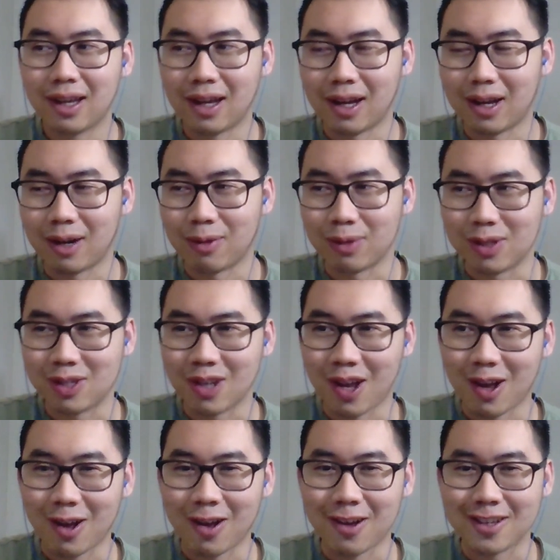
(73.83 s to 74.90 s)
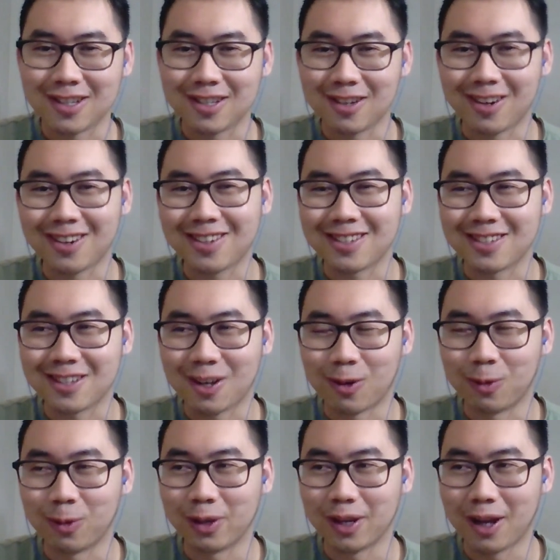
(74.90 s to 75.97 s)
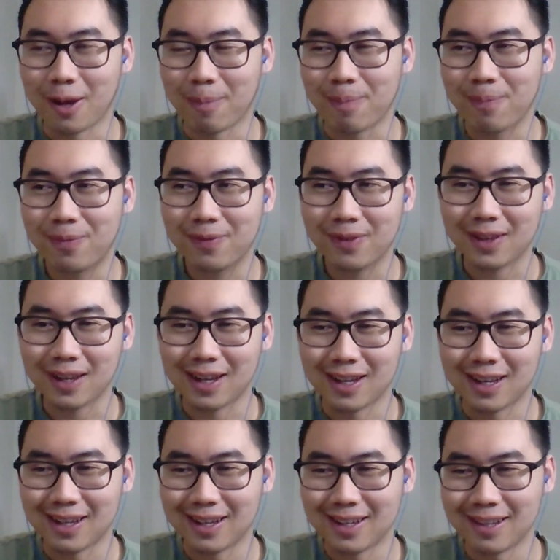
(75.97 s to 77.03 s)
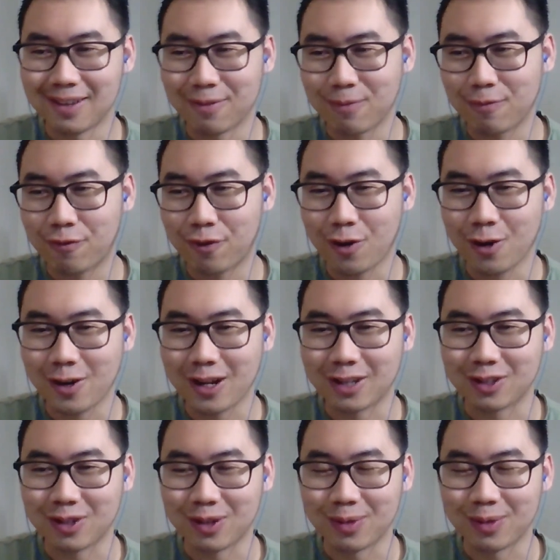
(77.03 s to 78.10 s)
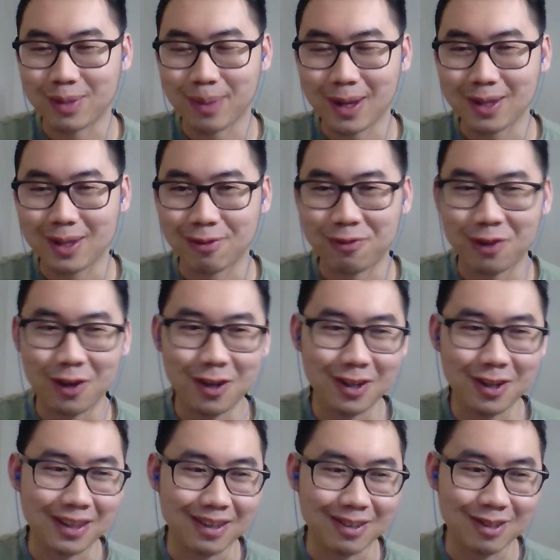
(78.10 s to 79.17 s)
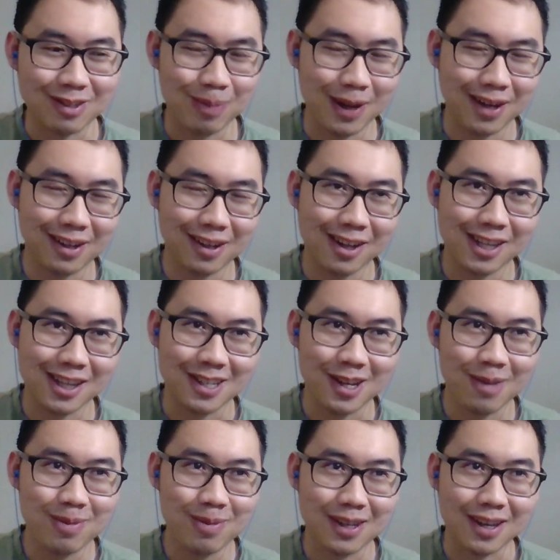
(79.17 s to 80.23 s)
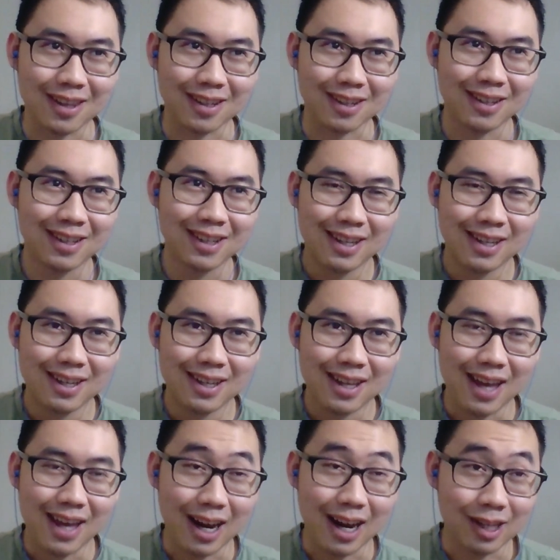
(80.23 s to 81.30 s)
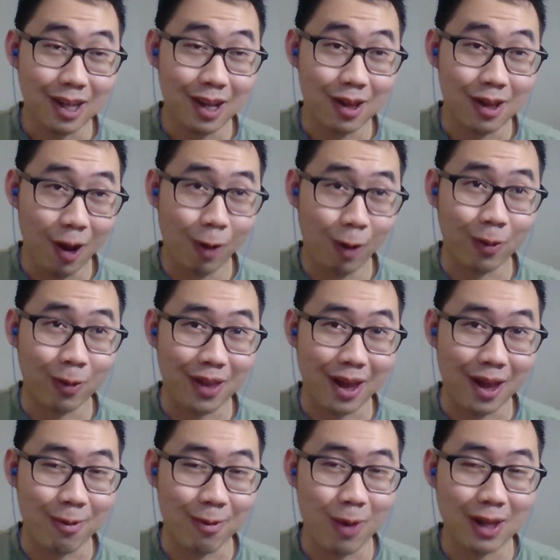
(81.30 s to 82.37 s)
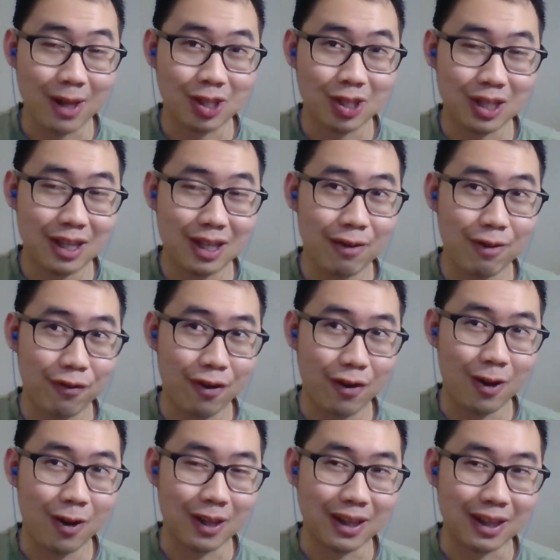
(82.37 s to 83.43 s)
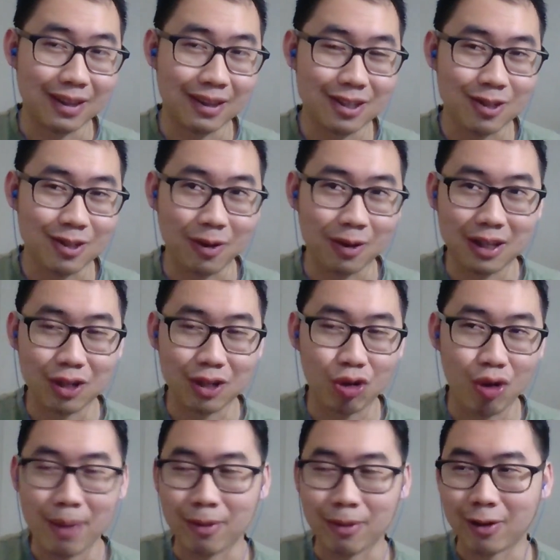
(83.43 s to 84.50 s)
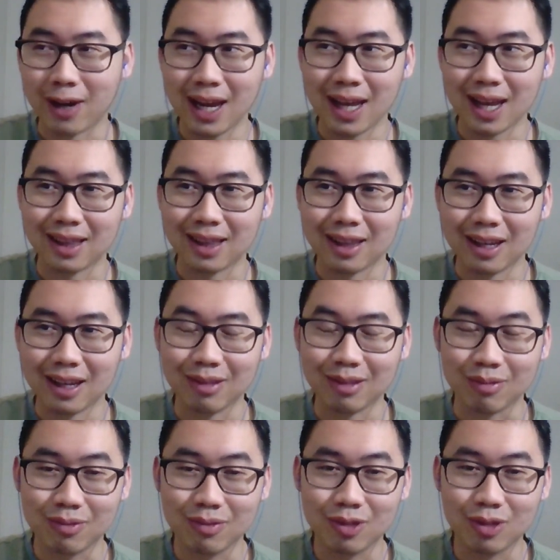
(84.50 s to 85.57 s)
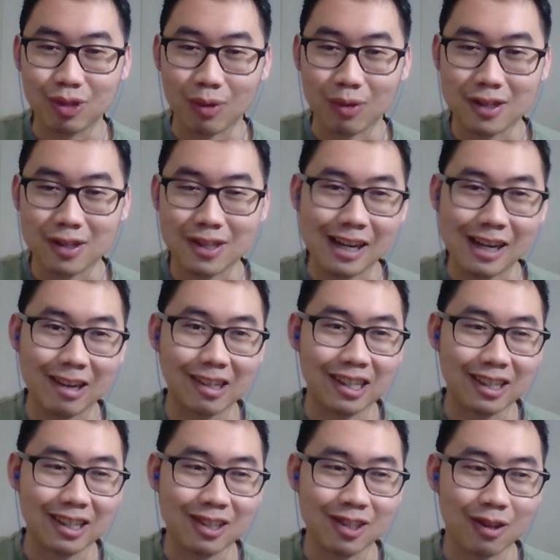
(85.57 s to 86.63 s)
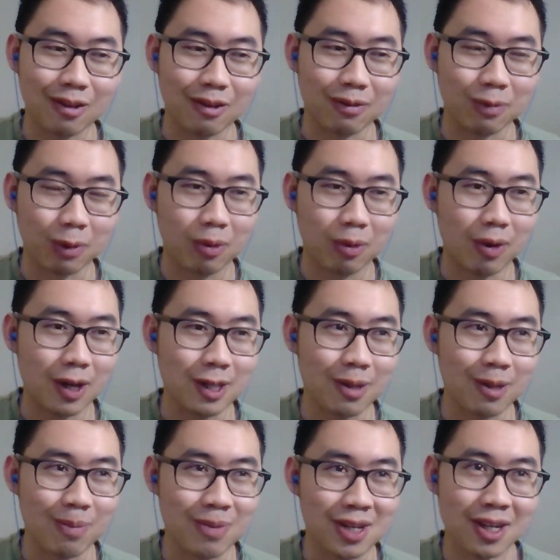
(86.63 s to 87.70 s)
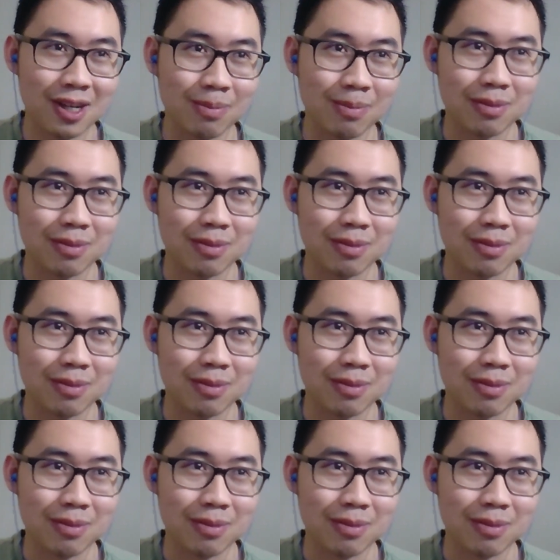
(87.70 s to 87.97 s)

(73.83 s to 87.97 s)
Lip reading: We saw Stark just holding up Fern as she was about to fall, and they're spending a lot of time together. And I did note that when she did fall and Stark did grab her hand, they sort of stared at each other for quite some time.